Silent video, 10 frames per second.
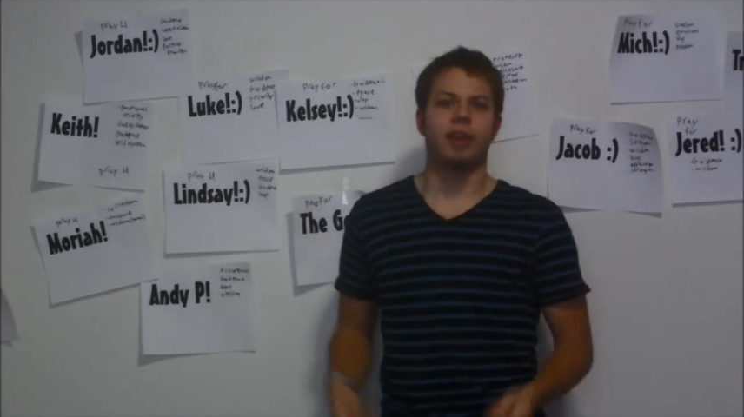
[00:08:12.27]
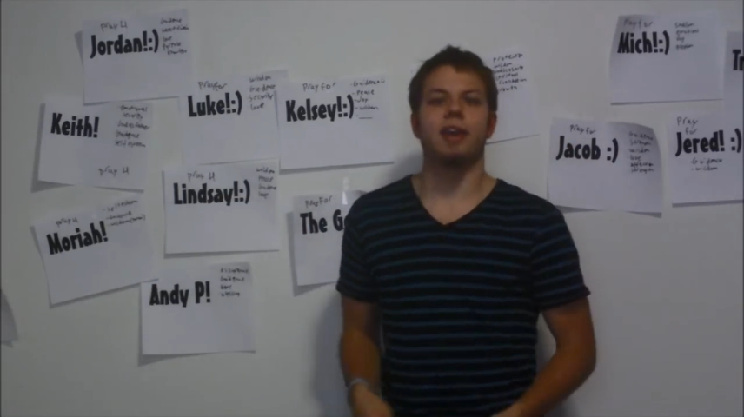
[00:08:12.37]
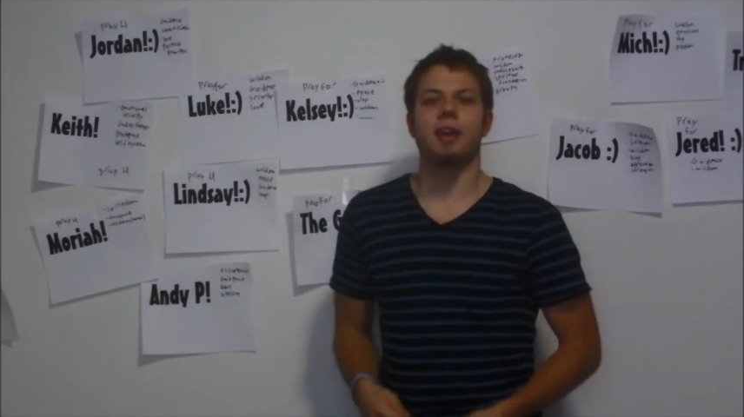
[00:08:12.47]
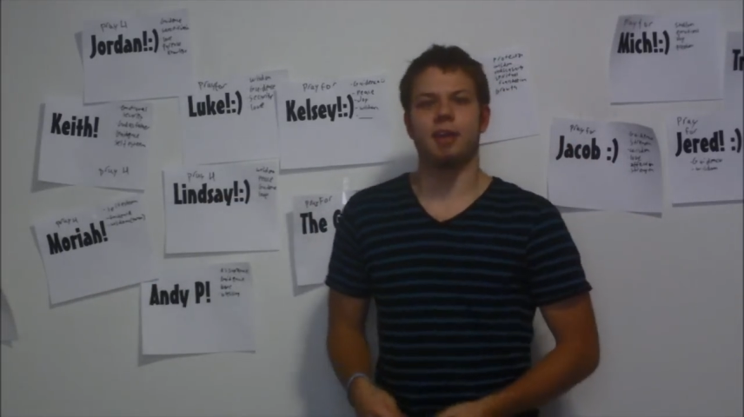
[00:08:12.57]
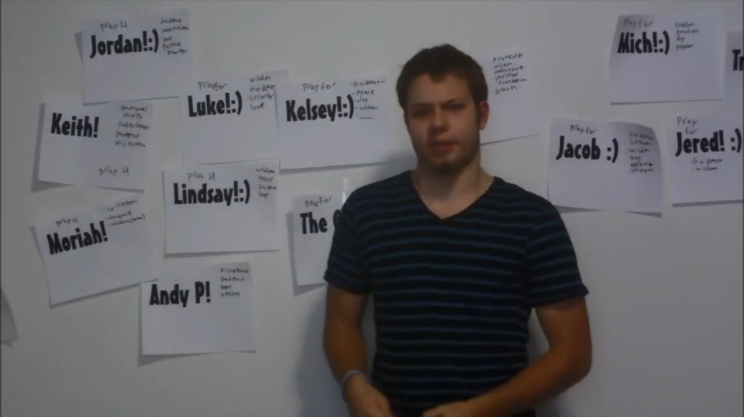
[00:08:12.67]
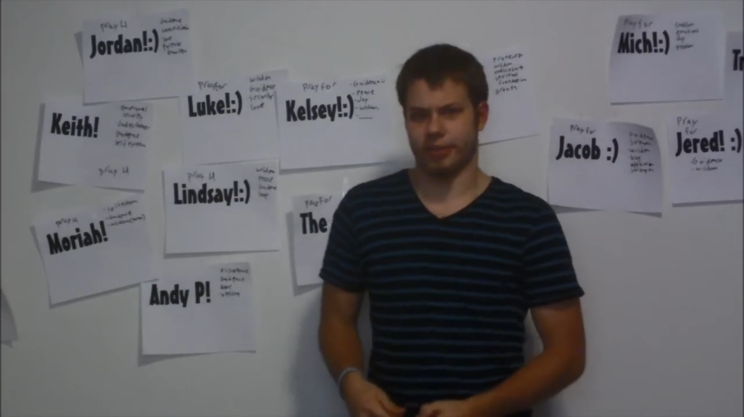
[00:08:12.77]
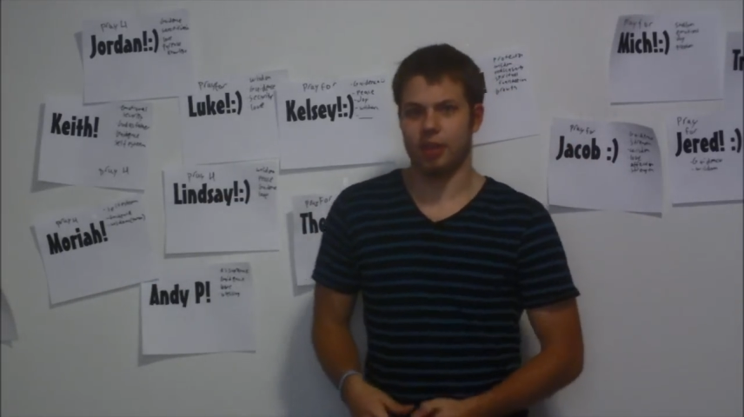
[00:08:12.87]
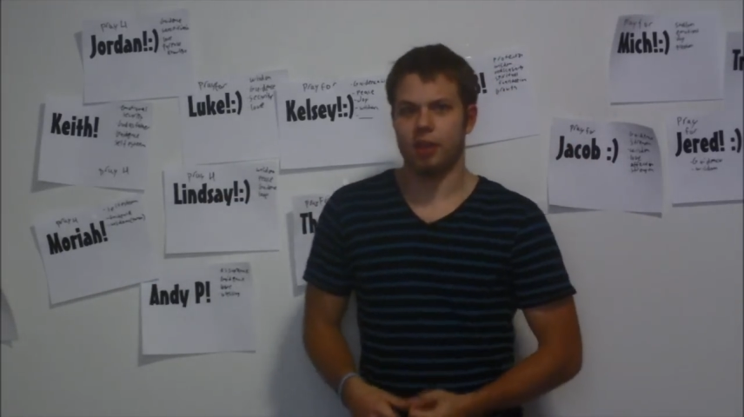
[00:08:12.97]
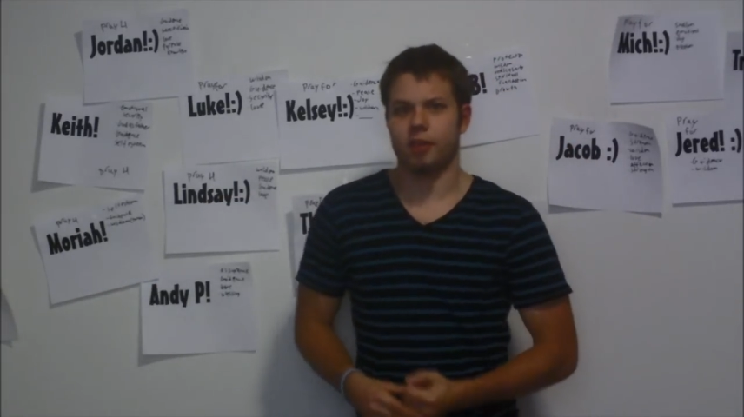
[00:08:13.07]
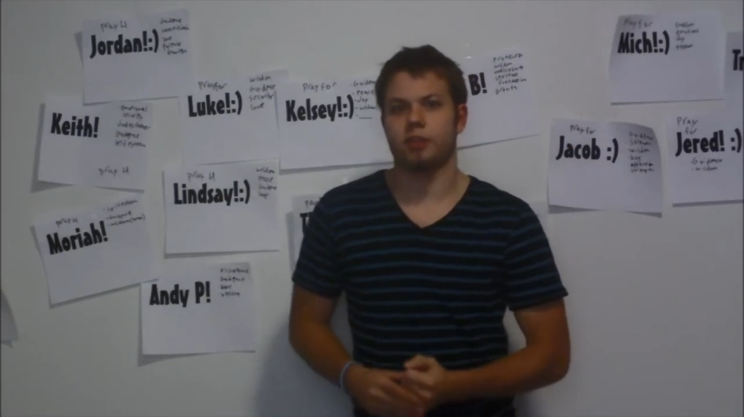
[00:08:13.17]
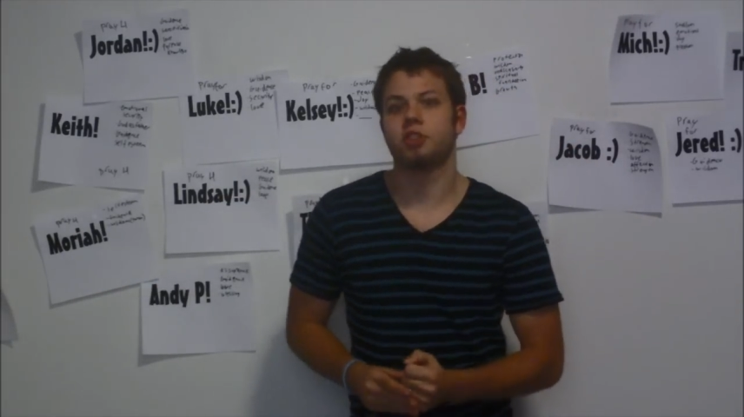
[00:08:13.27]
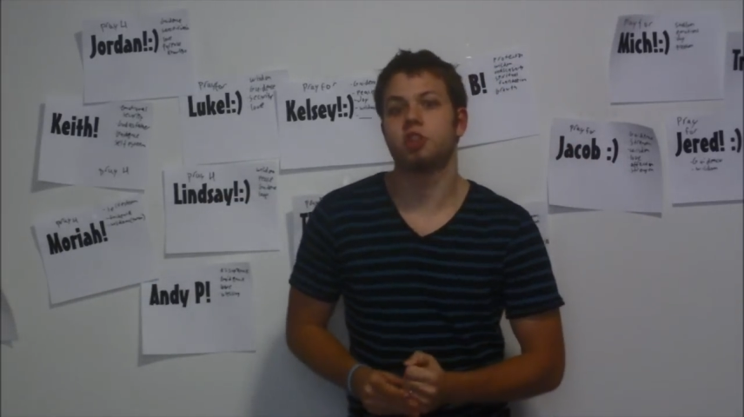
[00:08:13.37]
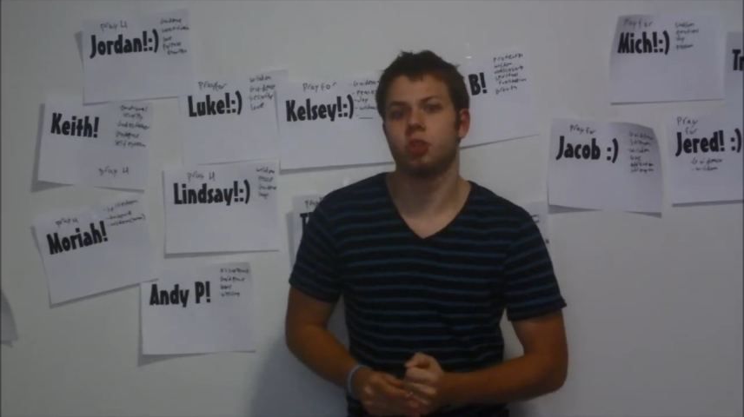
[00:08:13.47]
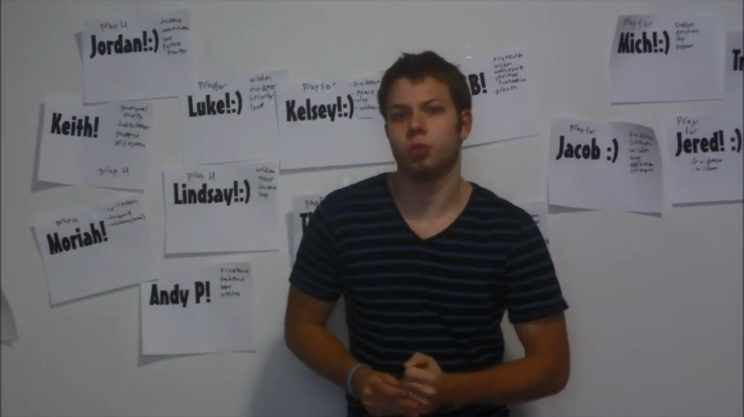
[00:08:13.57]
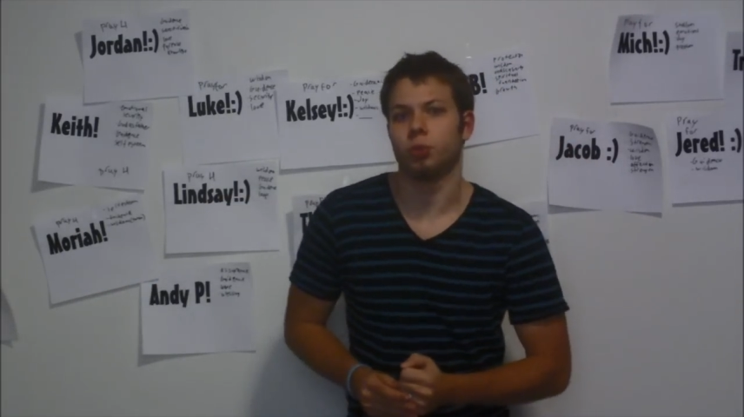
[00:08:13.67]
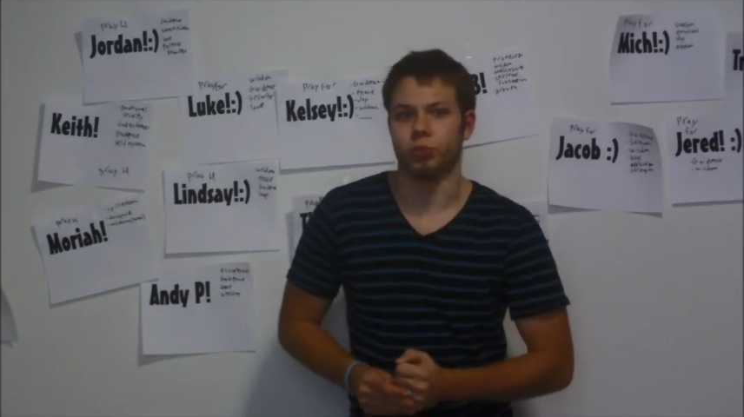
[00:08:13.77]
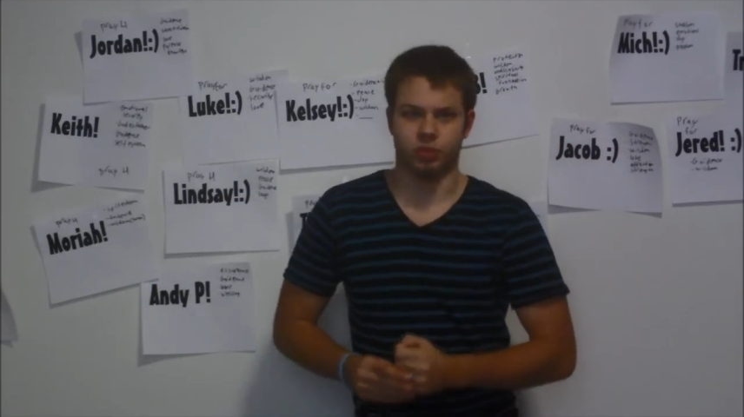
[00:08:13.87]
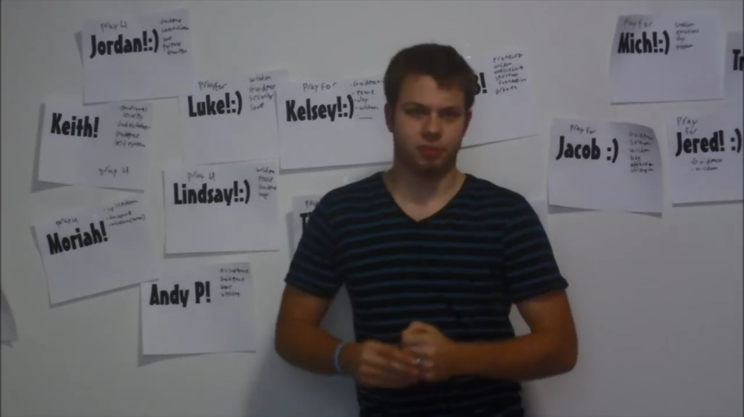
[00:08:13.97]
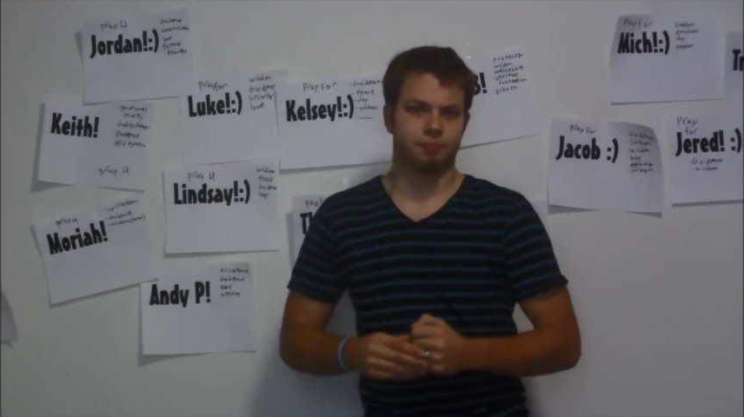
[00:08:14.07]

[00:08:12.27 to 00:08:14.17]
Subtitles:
and Jews,